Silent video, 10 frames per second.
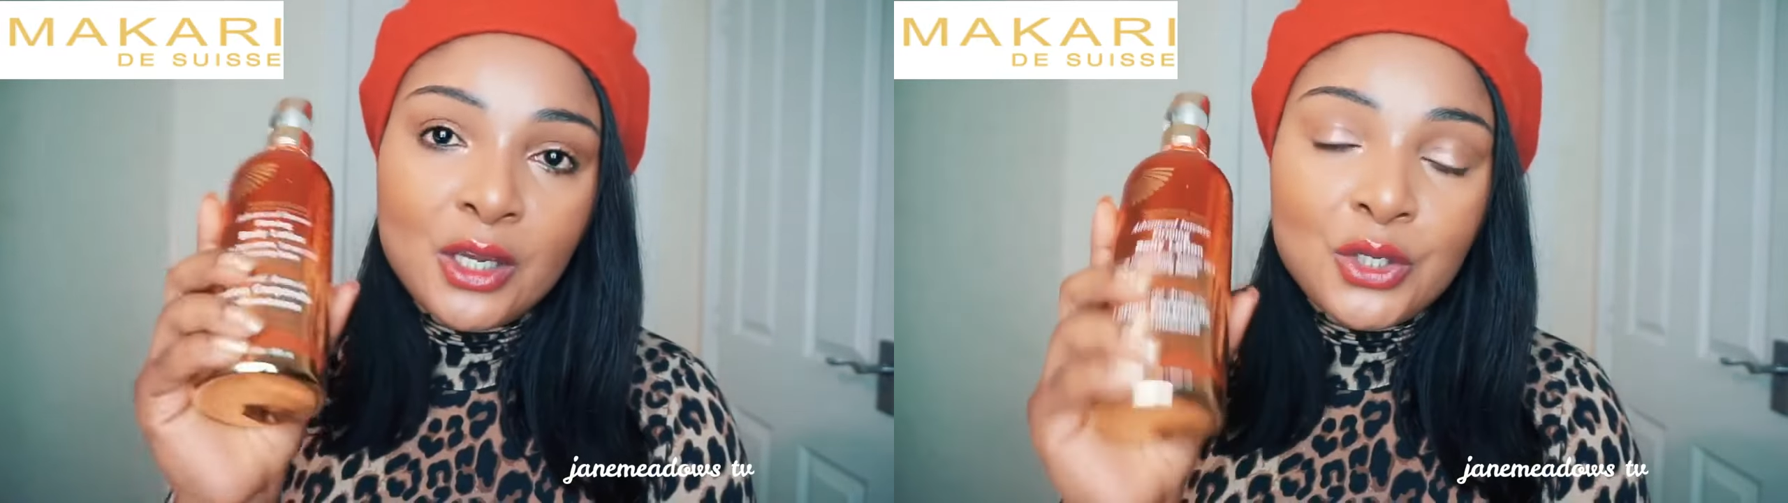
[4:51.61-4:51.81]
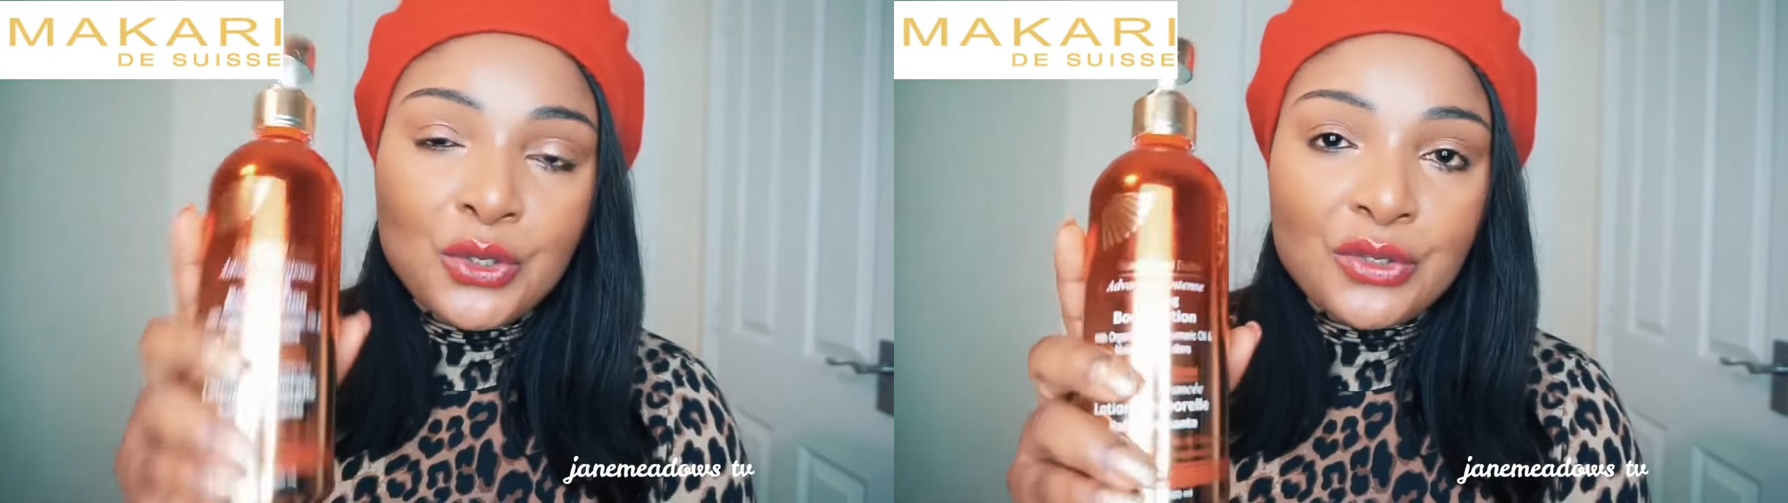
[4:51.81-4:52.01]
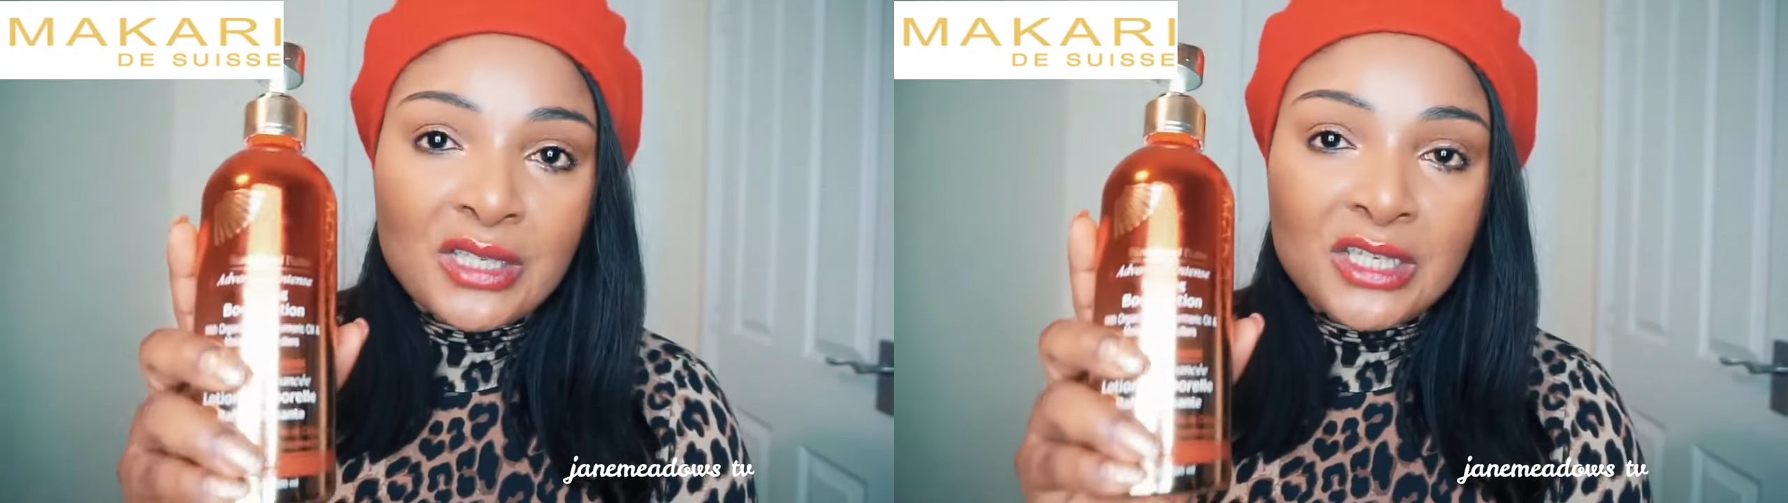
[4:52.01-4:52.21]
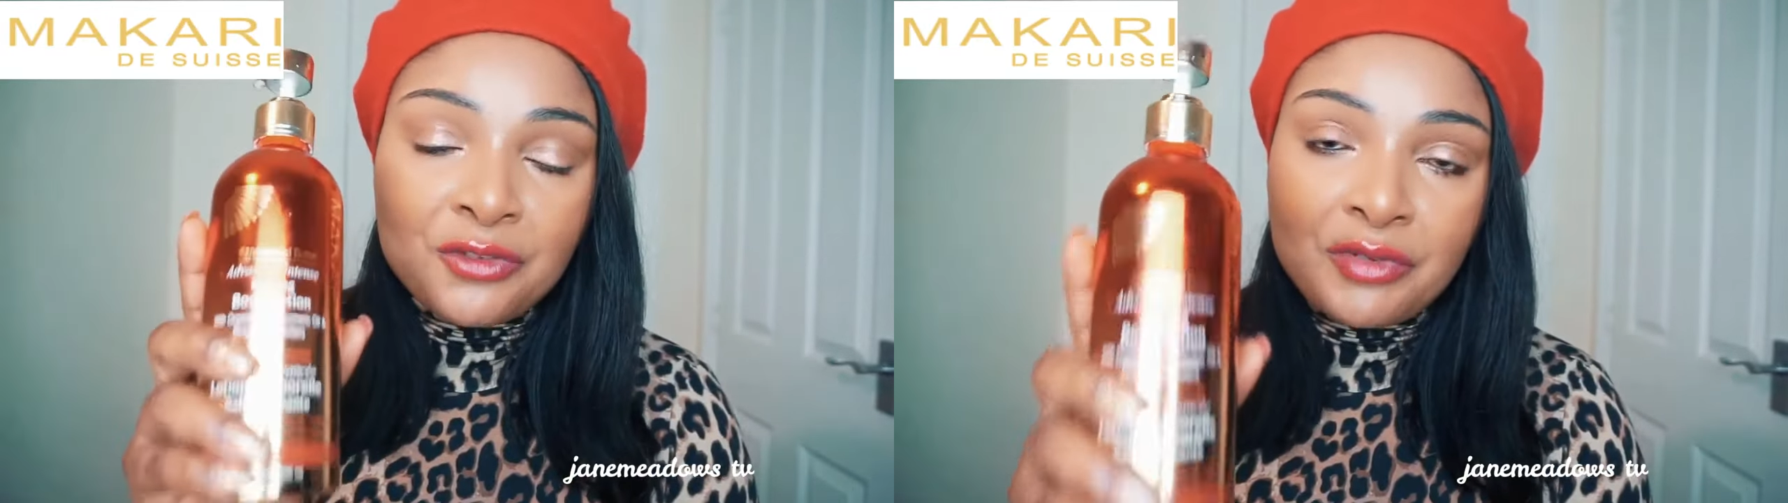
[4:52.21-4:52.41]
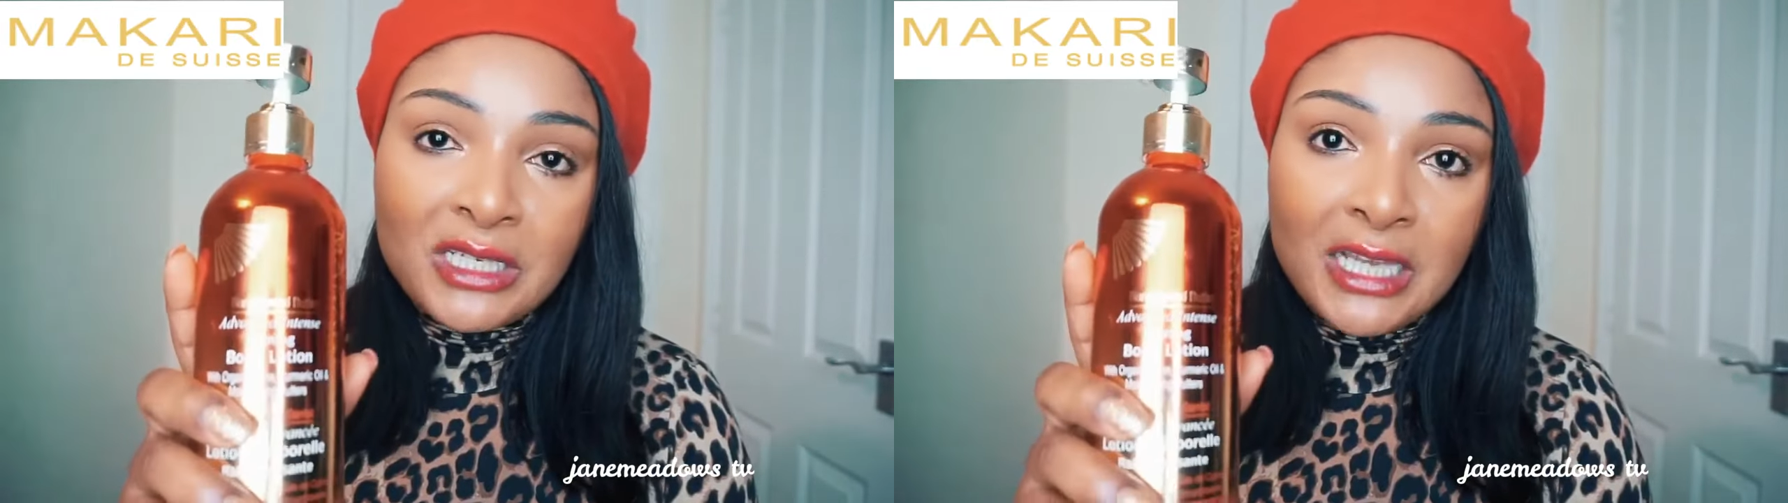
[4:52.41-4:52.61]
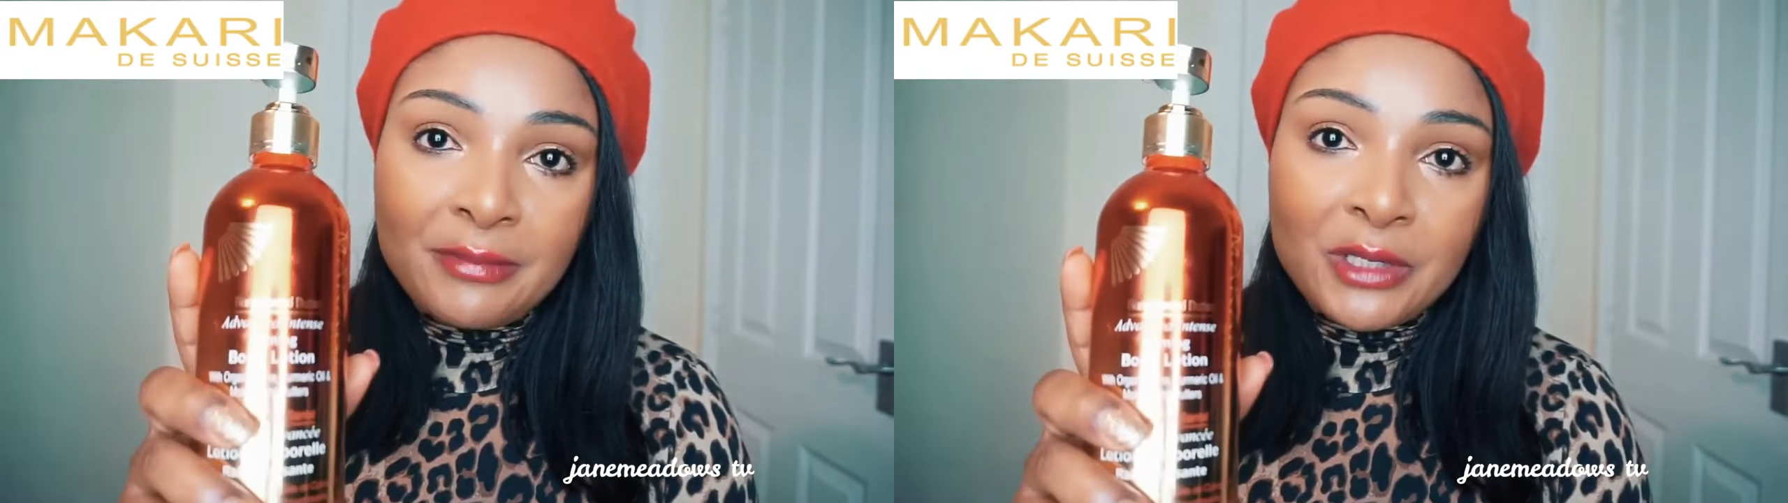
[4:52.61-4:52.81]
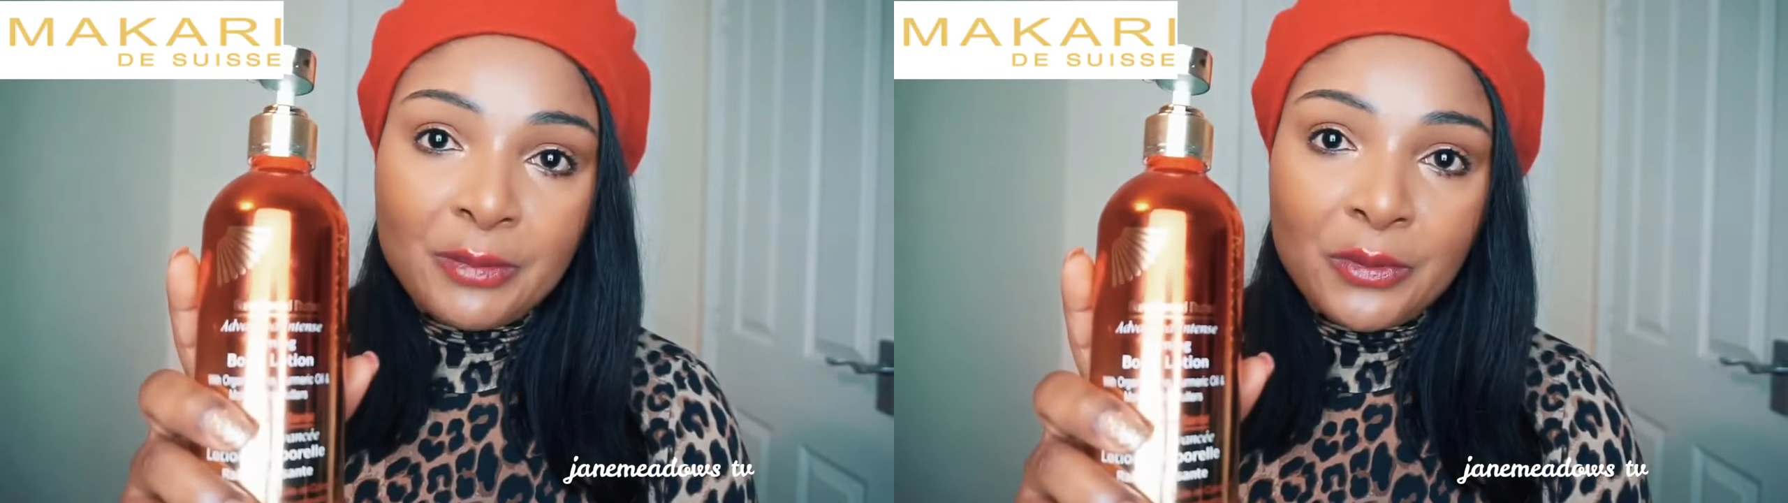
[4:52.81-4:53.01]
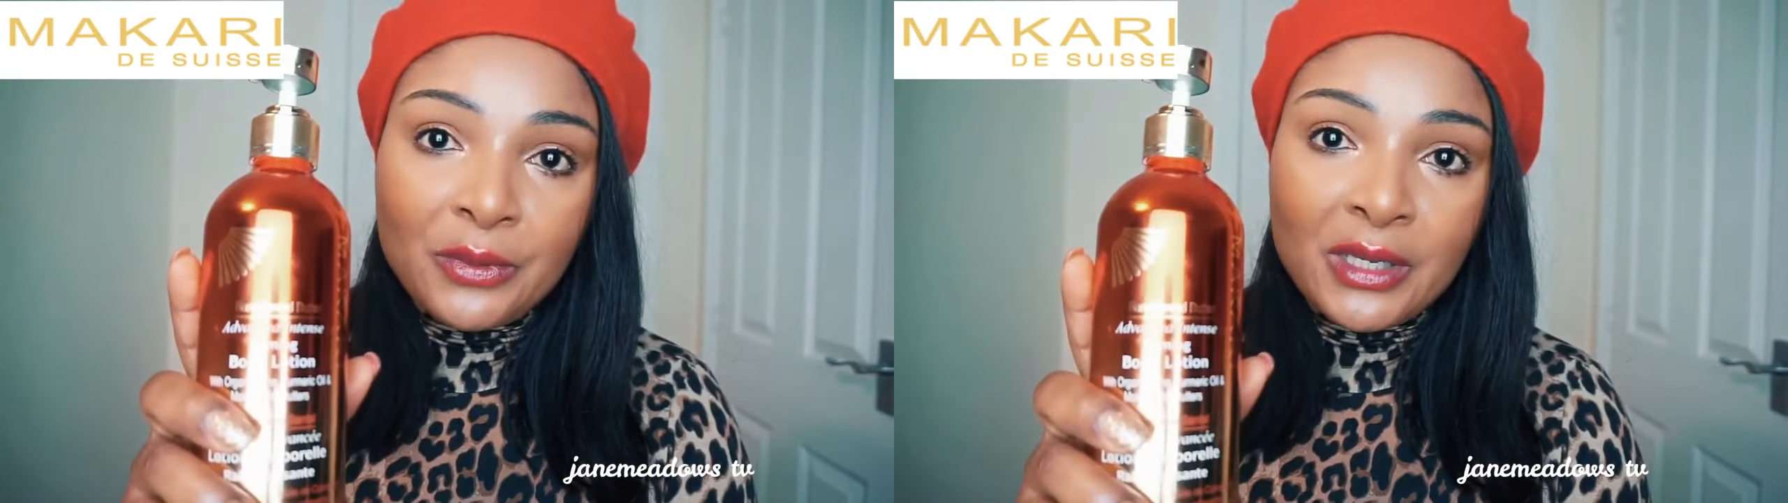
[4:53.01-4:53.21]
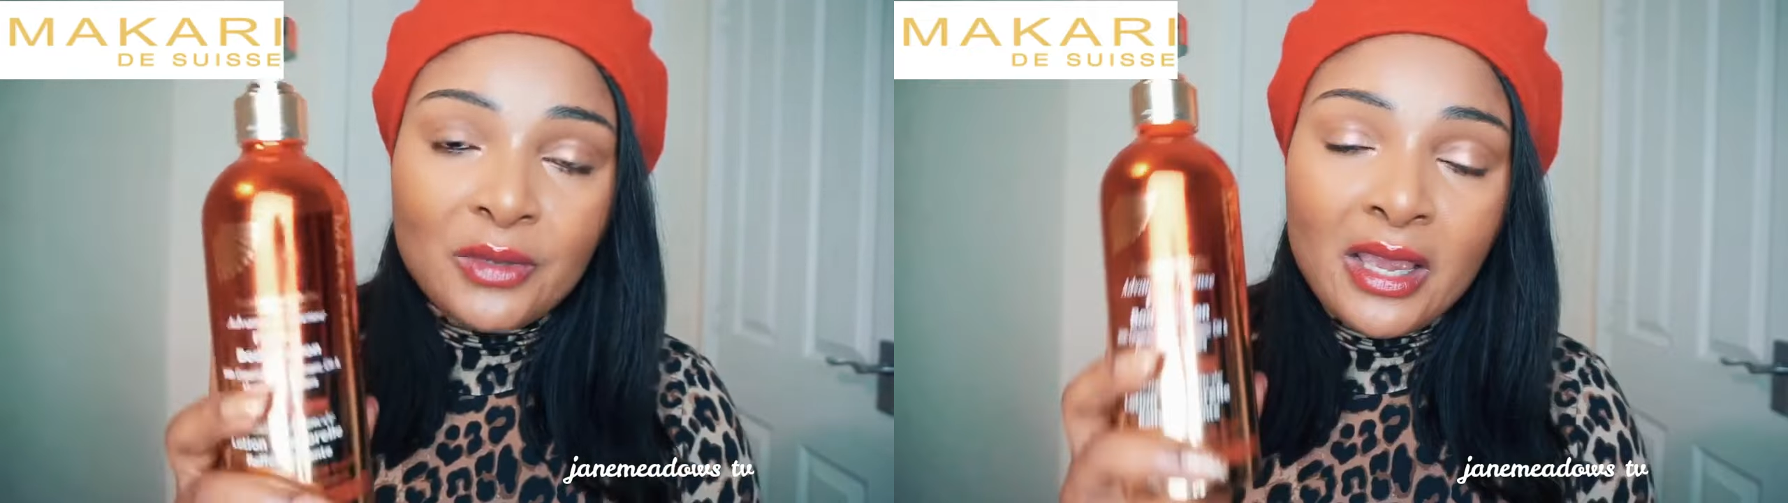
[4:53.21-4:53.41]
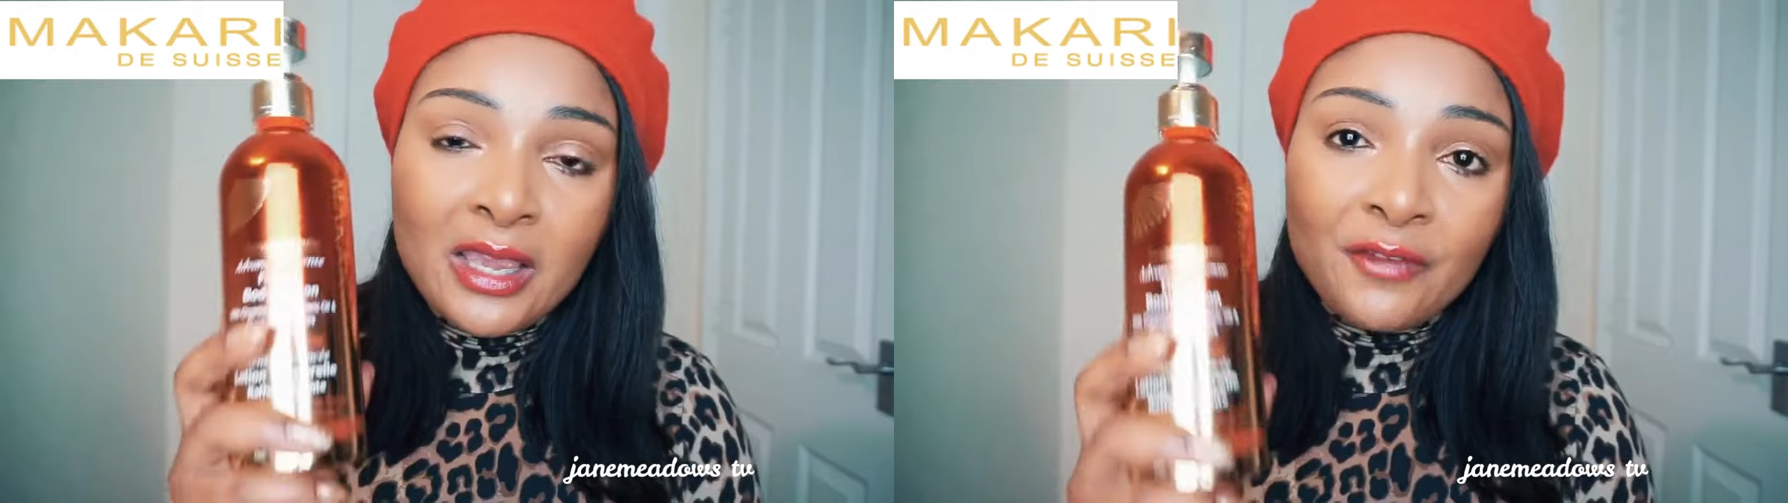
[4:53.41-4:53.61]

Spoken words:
use this 3 times per week.